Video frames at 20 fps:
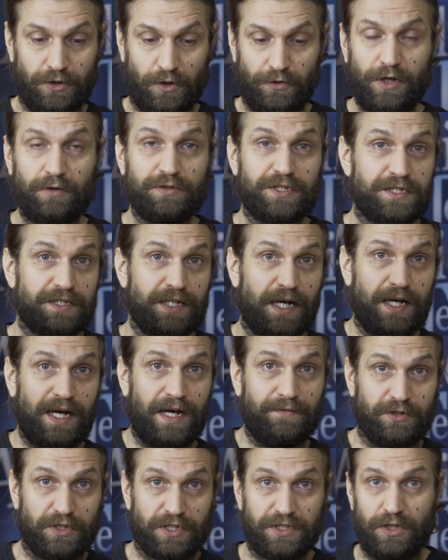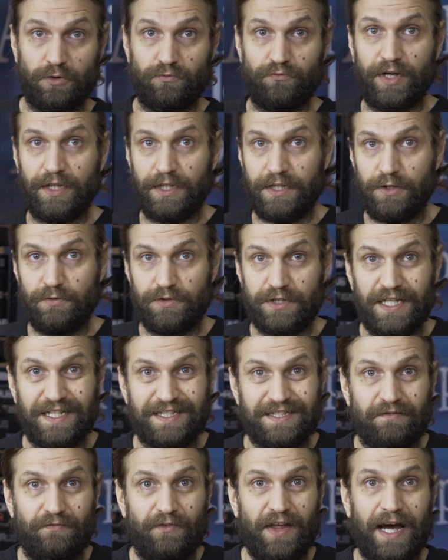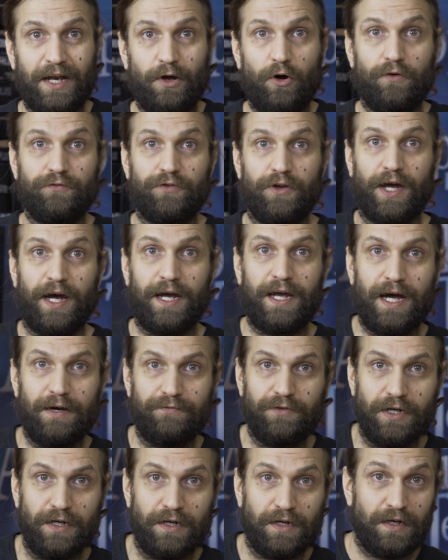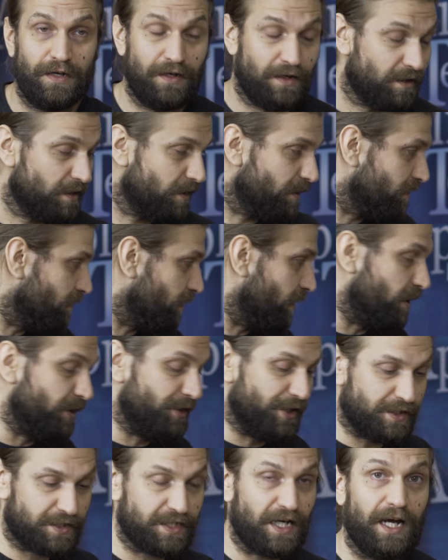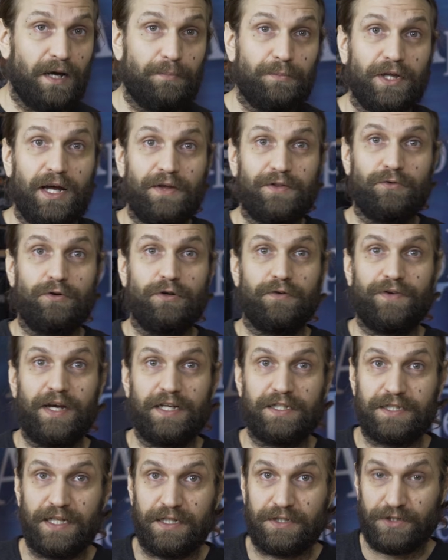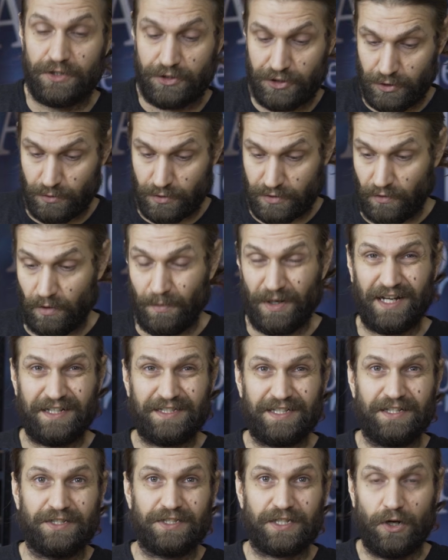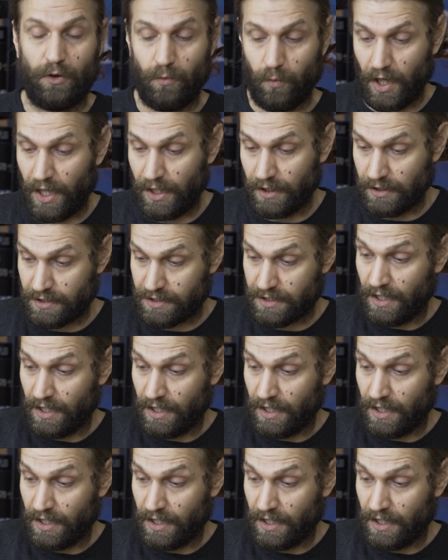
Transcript: You'll notice I haven't, because I don't really use this that often. I have an entire plethora of headsets to choose from and I tend to go wireless.